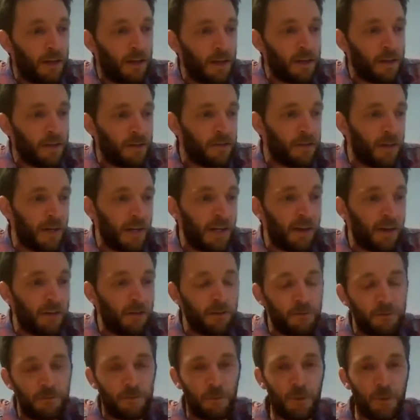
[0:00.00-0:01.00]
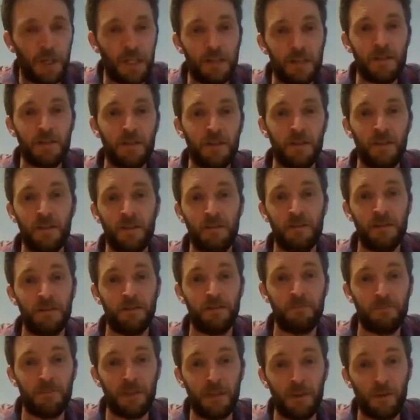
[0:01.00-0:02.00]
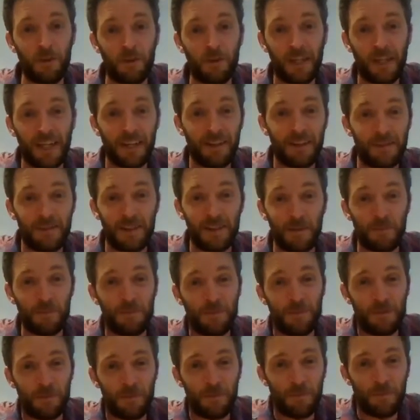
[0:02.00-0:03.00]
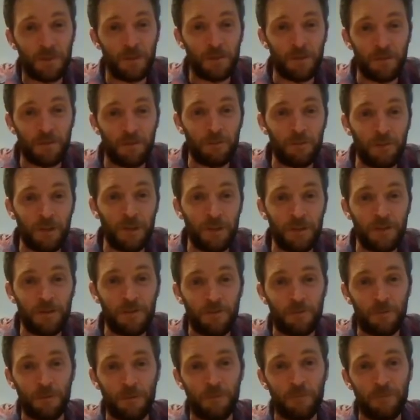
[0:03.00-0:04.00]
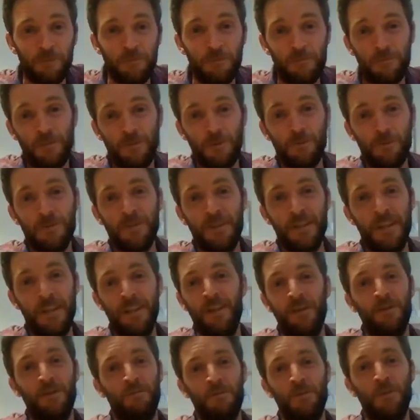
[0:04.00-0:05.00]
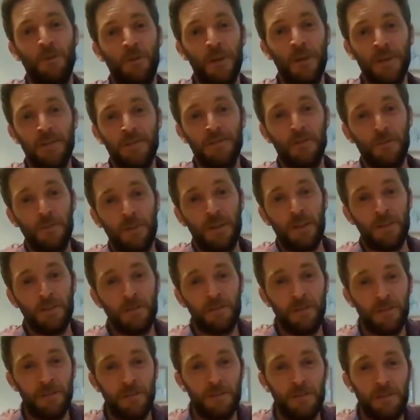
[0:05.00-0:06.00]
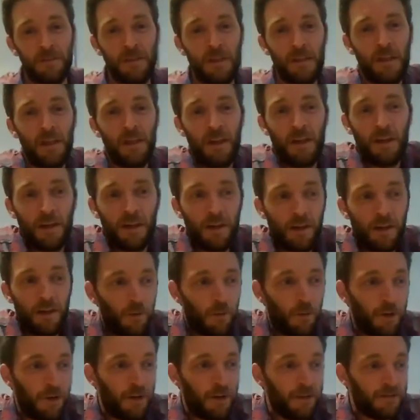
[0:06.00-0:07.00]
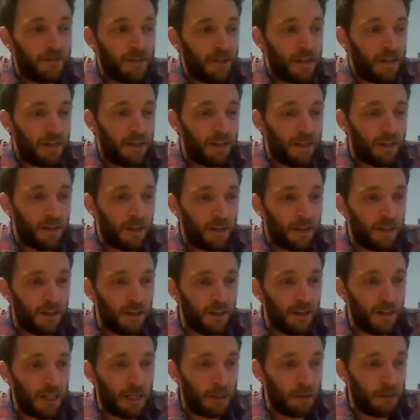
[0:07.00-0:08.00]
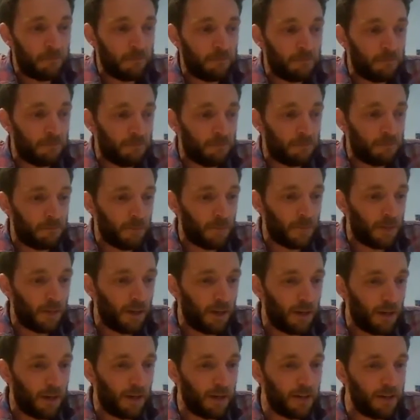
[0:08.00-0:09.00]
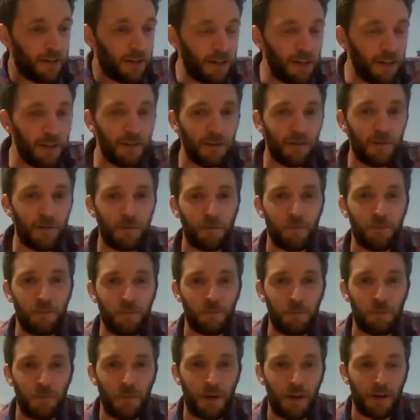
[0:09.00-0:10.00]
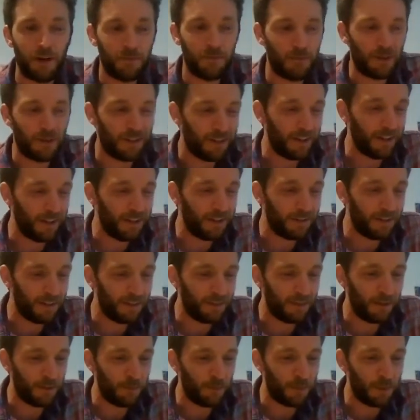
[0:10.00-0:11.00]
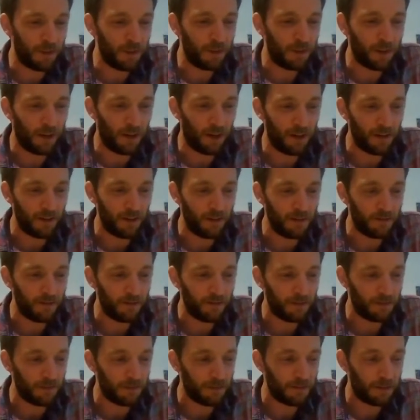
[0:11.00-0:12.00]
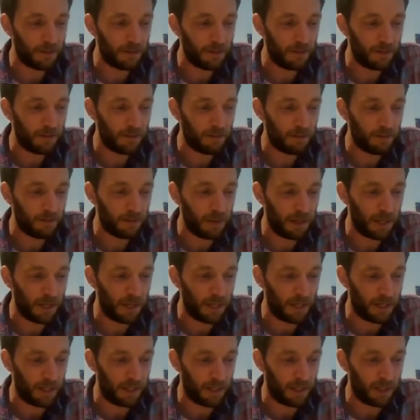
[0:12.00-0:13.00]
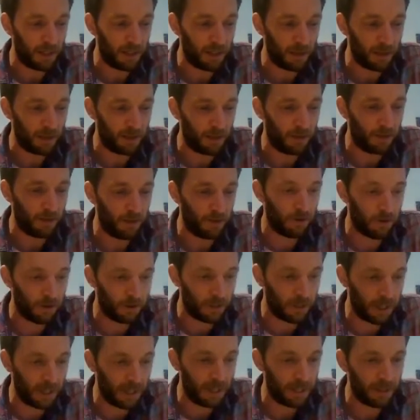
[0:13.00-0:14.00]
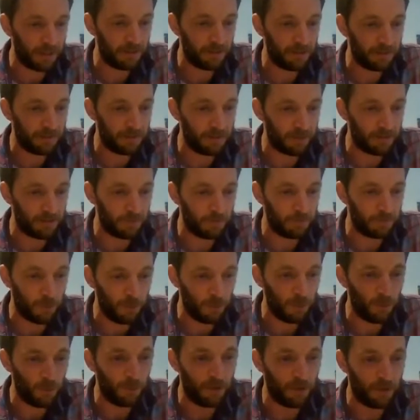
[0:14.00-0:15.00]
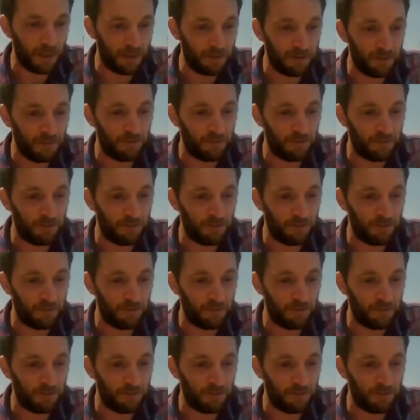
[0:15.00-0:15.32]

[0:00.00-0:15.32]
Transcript: kind of share information and, you know, get tips and bits of advice from seeing the way someone else does it. Whereas here, I think it's actually because organics food